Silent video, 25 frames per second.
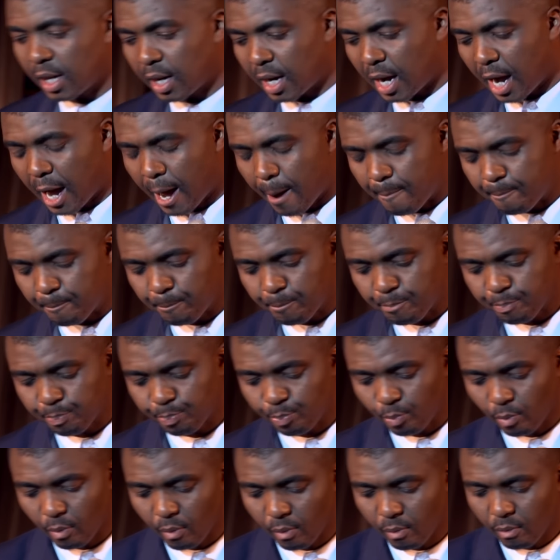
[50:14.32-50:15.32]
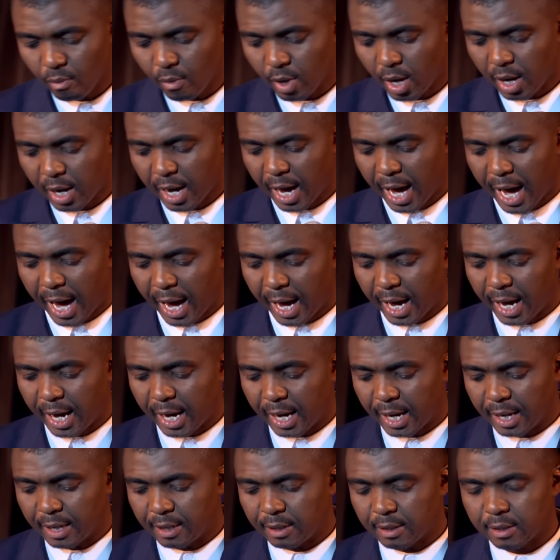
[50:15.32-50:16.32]
the car,
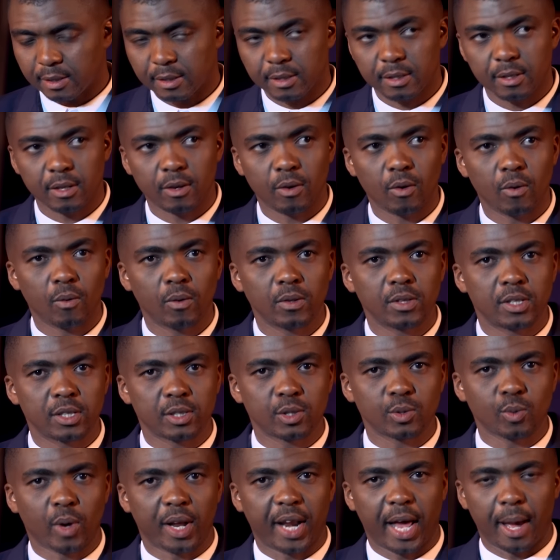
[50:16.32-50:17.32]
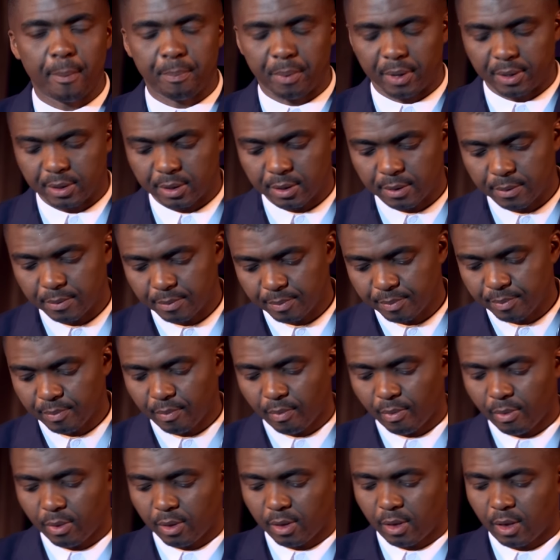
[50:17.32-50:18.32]
and this is what happens.
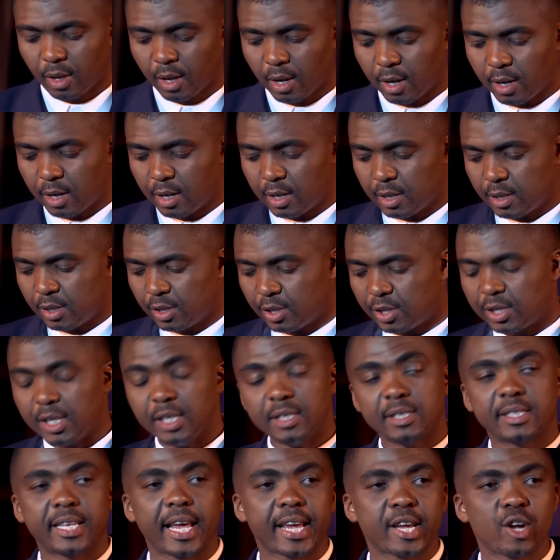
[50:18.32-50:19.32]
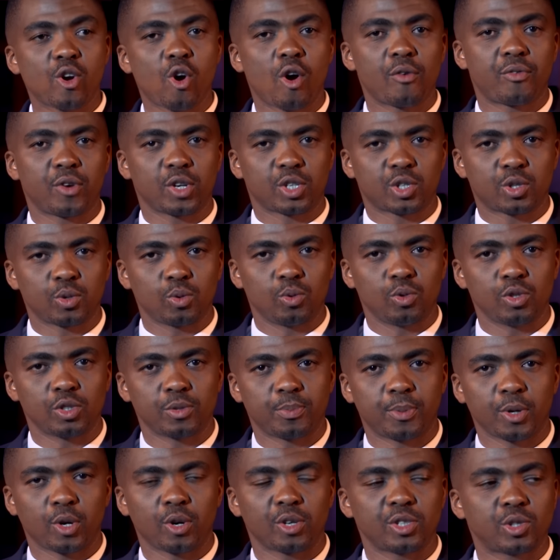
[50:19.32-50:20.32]
She's taking off her shoes
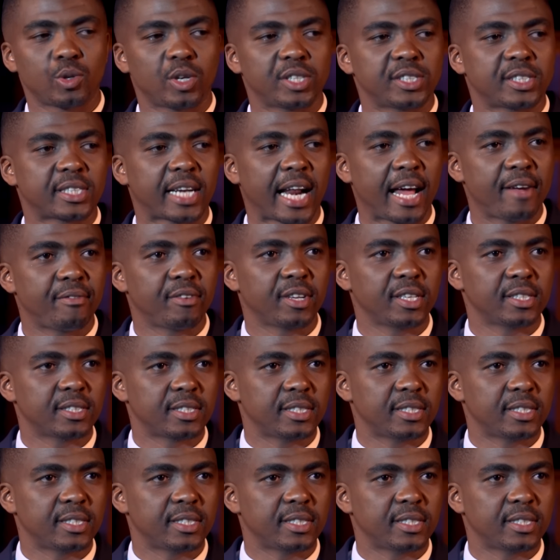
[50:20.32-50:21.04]
because she was driving in